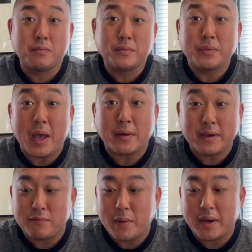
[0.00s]
now
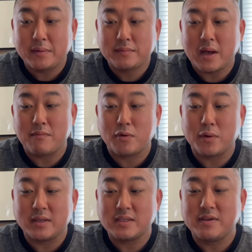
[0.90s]
giveaway. I'm
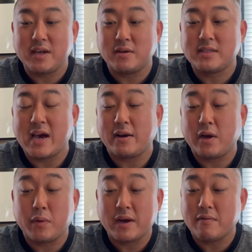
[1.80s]
recording this video on Saturday.
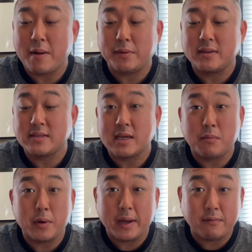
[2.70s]
Whenever I put this up,
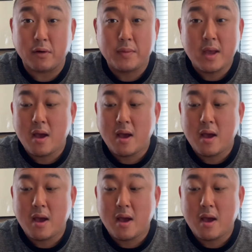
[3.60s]
whatever.